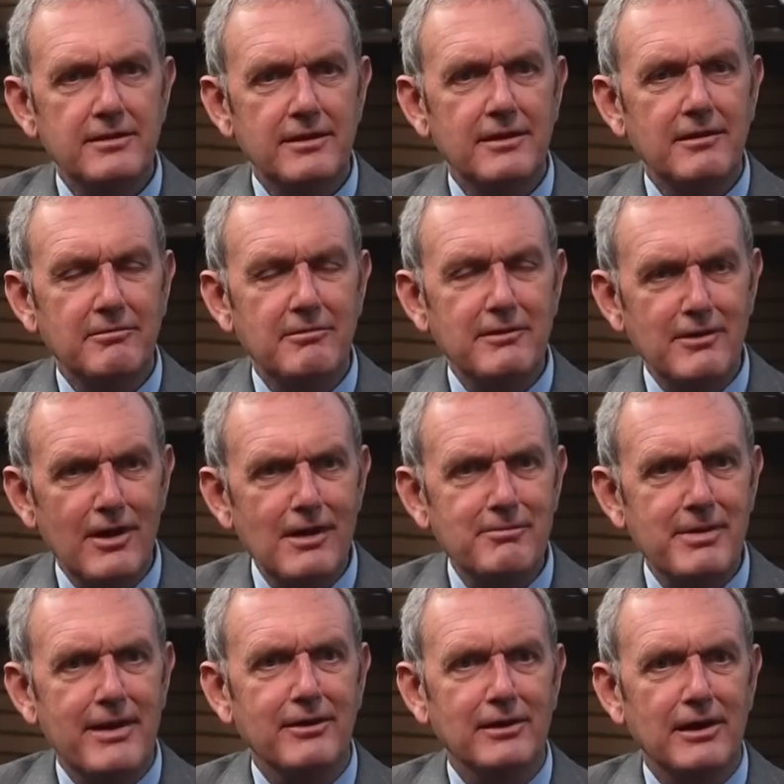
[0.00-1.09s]
that there are
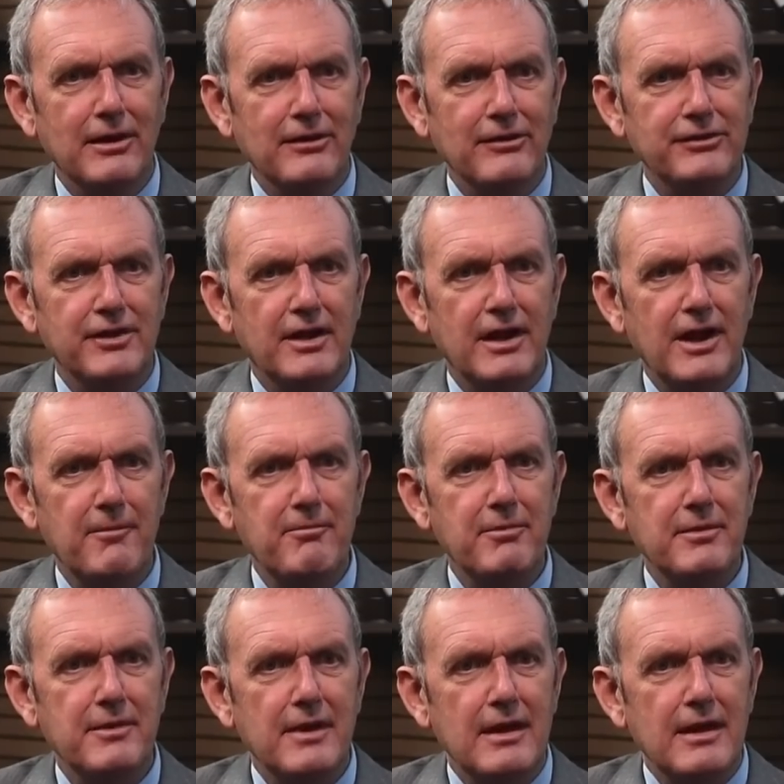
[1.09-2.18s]
parallels.
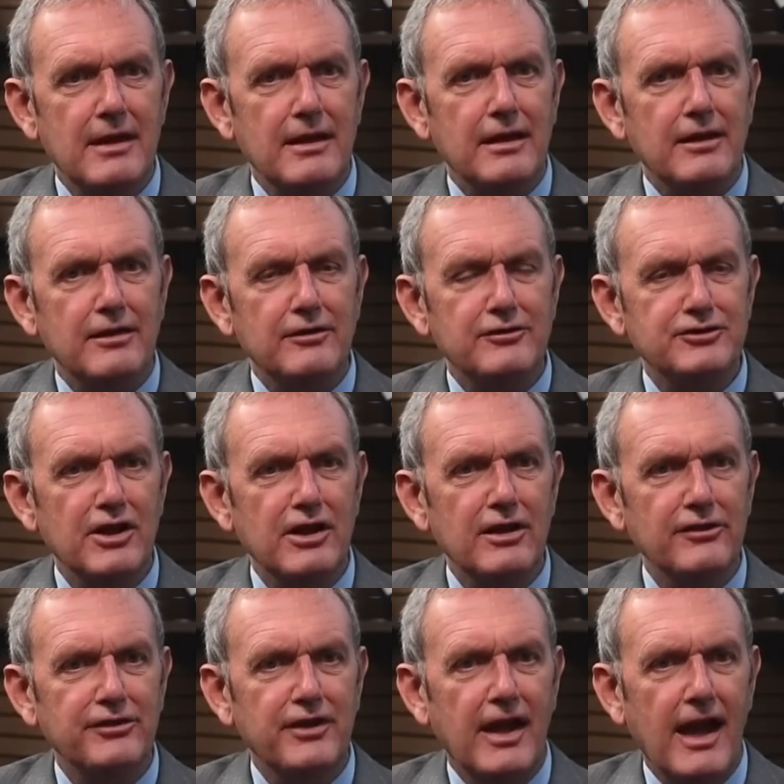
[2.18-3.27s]

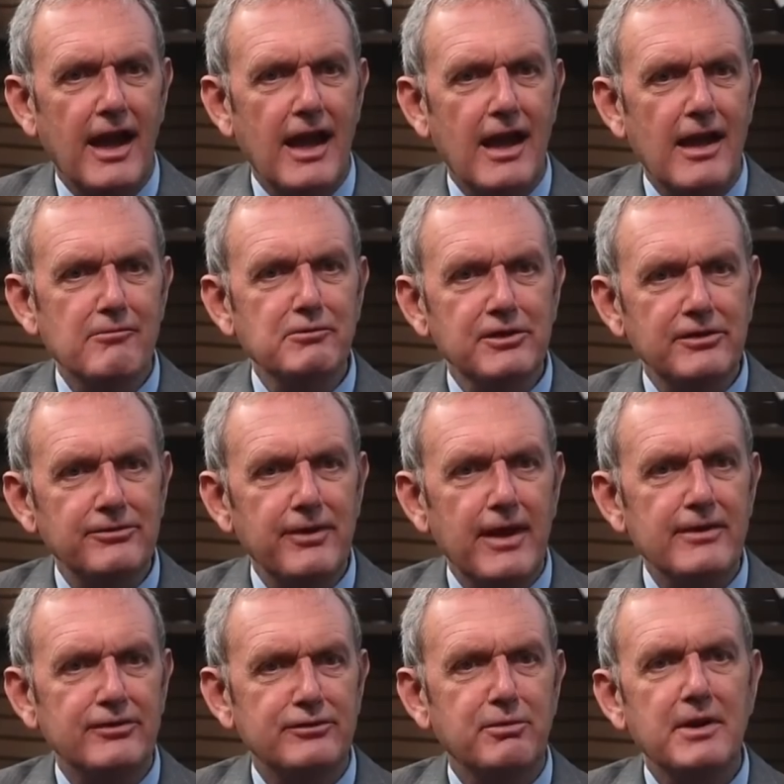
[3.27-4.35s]
Charles was
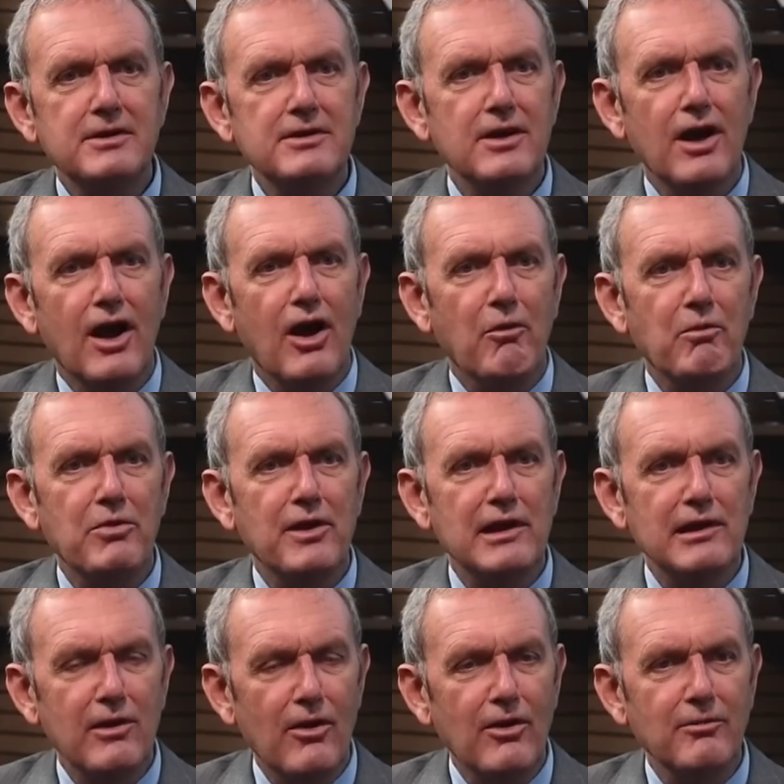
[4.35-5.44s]
faced when young with a
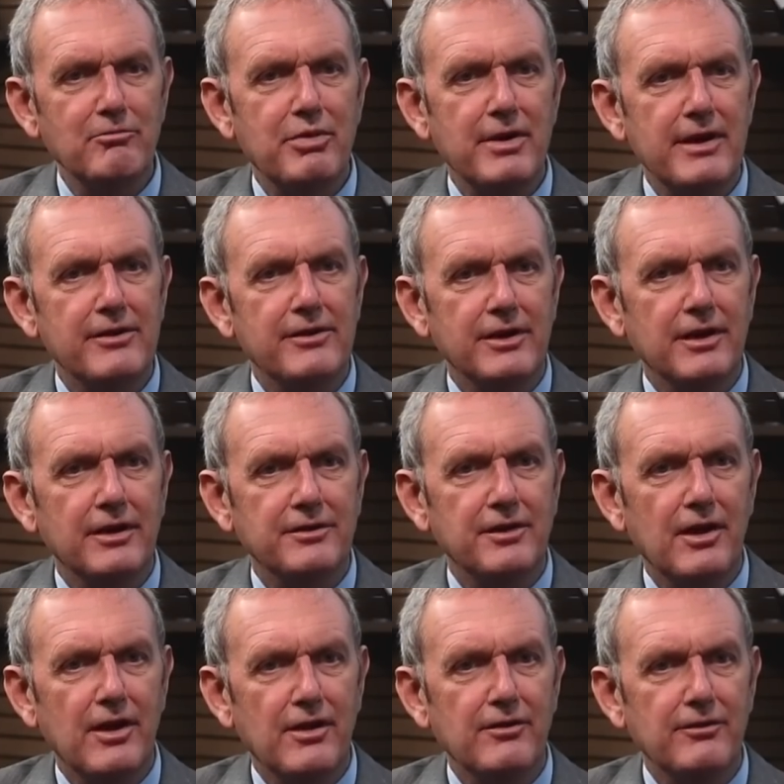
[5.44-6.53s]
long period
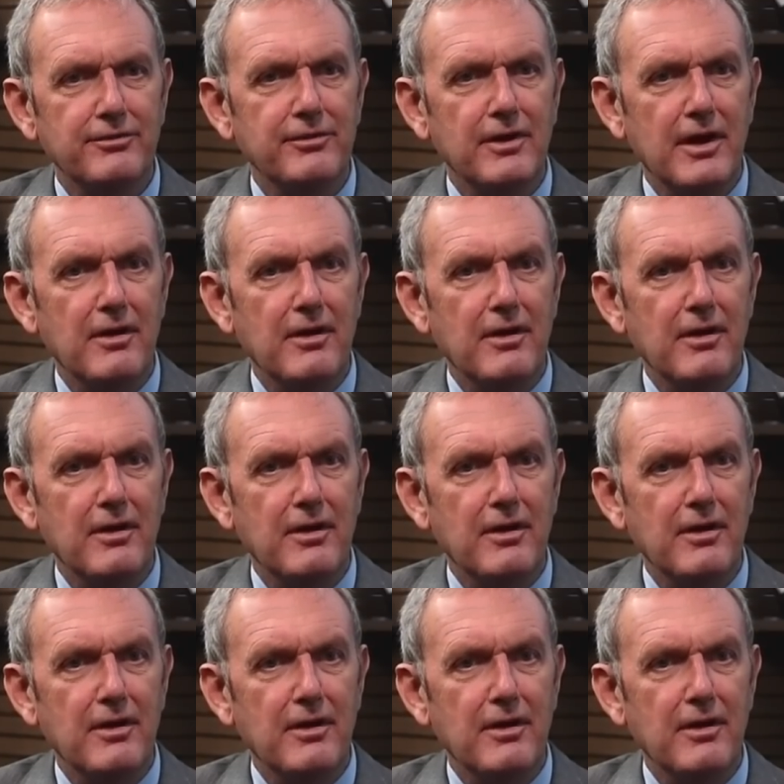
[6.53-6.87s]
of